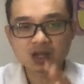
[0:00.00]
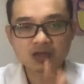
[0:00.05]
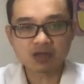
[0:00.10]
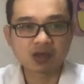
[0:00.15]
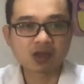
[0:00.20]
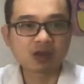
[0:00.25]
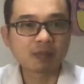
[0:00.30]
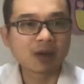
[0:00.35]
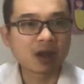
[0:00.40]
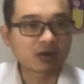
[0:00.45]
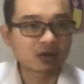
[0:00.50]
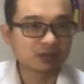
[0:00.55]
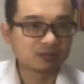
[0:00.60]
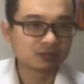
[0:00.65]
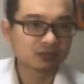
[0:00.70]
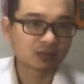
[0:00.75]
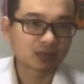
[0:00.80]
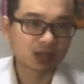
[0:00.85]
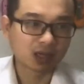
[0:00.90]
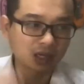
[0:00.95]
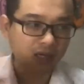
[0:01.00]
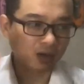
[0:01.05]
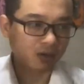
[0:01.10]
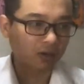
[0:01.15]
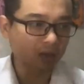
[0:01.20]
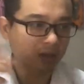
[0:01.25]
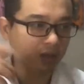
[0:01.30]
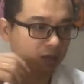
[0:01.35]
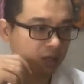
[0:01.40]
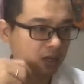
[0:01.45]
Think about it.
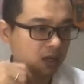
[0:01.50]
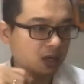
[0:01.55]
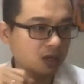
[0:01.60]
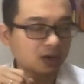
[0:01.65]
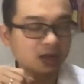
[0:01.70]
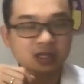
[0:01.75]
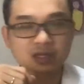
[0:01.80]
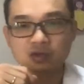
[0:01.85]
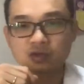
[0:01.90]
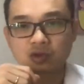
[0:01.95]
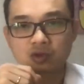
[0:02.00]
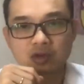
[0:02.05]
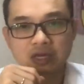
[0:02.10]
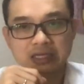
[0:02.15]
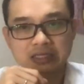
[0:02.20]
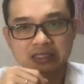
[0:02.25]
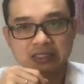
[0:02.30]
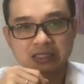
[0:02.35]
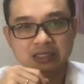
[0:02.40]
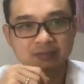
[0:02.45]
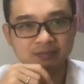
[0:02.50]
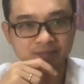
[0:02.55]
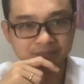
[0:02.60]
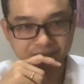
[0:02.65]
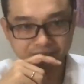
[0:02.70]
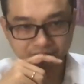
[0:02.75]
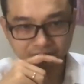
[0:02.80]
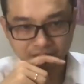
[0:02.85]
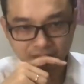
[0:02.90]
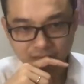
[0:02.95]
I'll let you know next time,
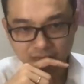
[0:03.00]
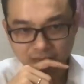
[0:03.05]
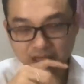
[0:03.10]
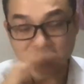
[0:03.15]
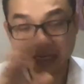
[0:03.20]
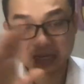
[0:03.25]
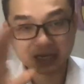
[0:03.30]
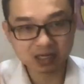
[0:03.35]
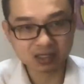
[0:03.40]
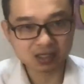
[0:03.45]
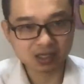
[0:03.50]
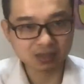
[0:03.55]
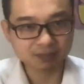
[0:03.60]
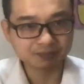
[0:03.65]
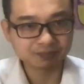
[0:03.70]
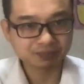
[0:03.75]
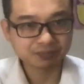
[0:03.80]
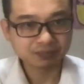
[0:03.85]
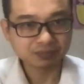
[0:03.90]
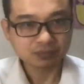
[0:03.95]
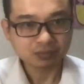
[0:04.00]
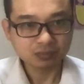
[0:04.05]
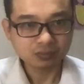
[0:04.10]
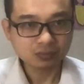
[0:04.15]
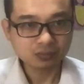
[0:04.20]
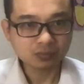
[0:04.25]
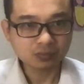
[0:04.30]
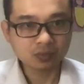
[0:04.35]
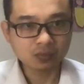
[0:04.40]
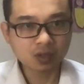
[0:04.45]
another time.
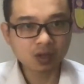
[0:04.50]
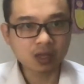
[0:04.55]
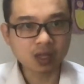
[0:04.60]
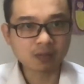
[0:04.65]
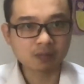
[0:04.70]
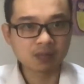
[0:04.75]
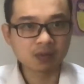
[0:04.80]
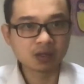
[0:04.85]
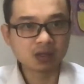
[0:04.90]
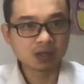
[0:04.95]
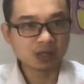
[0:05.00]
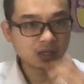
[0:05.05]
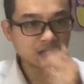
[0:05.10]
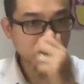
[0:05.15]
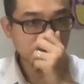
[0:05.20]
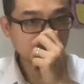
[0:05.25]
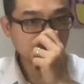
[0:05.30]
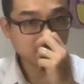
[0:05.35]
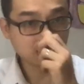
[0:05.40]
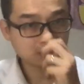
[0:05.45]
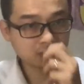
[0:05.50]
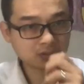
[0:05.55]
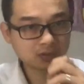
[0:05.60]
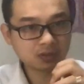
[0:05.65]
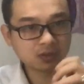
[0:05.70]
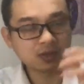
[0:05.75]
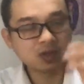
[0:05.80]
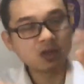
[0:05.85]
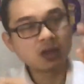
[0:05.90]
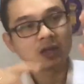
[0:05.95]
Okay, now
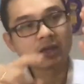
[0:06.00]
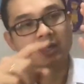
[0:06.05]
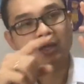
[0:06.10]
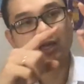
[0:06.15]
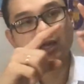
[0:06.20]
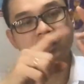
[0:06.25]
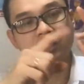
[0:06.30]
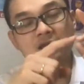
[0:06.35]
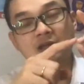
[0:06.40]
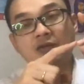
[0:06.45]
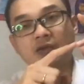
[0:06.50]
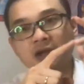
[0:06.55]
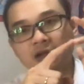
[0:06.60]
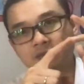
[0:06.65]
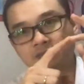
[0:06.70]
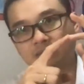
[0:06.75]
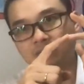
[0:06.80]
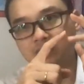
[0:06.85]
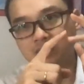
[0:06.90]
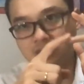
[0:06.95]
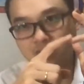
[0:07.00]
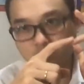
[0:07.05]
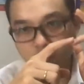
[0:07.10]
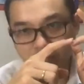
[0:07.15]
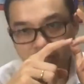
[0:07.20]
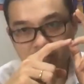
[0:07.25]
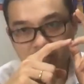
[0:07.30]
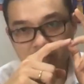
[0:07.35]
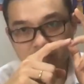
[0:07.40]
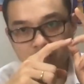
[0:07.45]
kidney, right? It's the
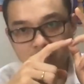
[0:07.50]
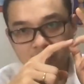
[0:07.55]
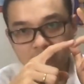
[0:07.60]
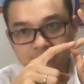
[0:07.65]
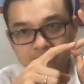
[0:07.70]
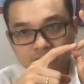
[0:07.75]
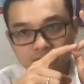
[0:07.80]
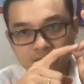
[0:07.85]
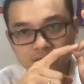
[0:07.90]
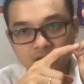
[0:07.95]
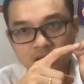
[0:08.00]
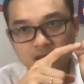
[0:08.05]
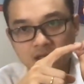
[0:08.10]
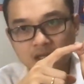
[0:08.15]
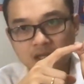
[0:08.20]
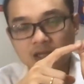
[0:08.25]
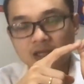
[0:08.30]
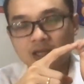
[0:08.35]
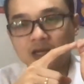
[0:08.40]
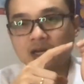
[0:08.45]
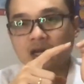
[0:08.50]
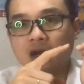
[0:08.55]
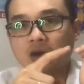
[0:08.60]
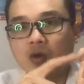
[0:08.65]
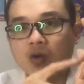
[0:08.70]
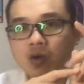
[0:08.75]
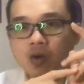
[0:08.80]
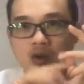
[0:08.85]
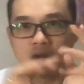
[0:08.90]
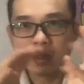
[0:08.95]
weakest one.
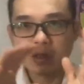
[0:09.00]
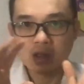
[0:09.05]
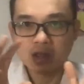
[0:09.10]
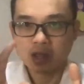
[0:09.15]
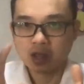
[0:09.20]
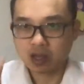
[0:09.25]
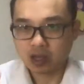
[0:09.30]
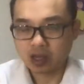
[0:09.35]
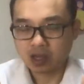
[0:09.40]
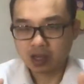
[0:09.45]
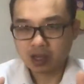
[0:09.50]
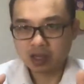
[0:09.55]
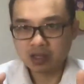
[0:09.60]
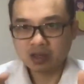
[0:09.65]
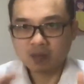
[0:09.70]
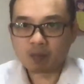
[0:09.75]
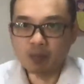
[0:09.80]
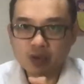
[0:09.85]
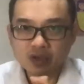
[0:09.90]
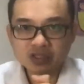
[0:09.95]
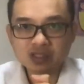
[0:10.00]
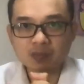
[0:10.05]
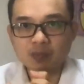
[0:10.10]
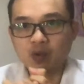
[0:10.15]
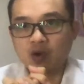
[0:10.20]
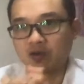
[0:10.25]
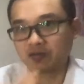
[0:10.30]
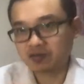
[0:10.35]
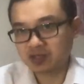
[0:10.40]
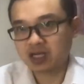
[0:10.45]
Now, in the
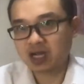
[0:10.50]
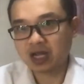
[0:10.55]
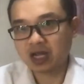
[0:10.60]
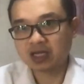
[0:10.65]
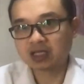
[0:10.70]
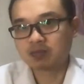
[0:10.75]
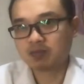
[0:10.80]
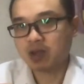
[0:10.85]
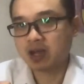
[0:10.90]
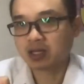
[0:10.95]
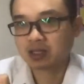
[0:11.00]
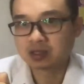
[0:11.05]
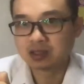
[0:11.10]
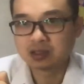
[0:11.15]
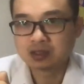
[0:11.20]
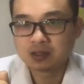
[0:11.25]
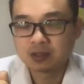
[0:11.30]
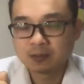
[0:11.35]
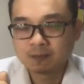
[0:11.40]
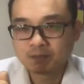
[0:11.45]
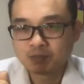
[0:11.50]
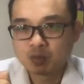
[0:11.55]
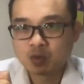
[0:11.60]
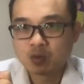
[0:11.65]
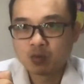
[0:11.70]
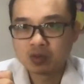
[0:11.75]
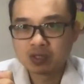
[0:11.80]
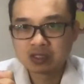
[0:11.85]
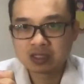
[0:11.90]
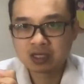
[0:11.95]
principle of Chinese medicines,
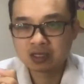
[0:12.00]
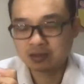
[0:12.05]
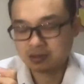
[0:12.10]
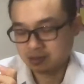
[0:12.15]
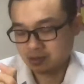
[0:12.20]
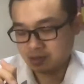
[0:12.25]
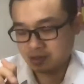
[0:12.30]
we say